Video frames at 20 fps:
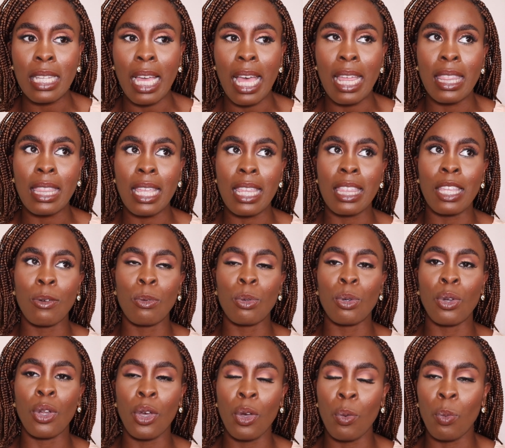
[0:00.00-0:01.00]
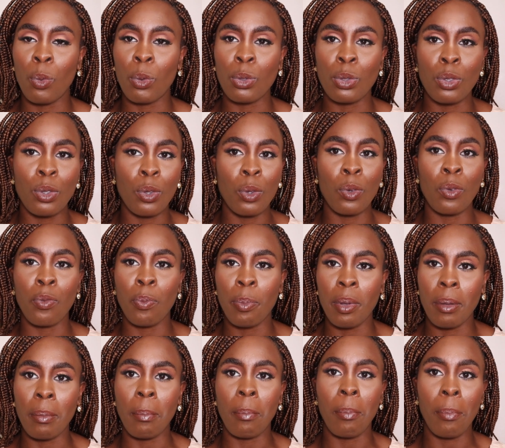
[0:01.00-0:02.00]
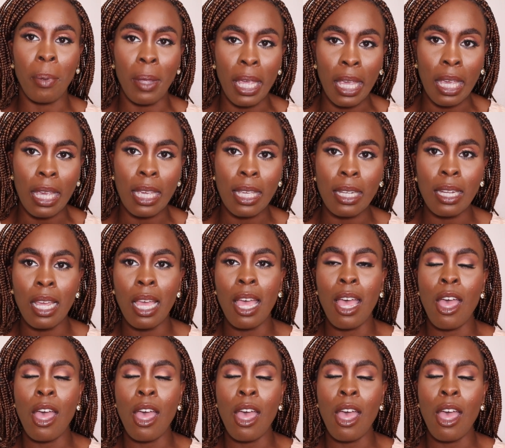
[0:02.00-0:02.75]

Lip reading: And then they will know what you've been paid.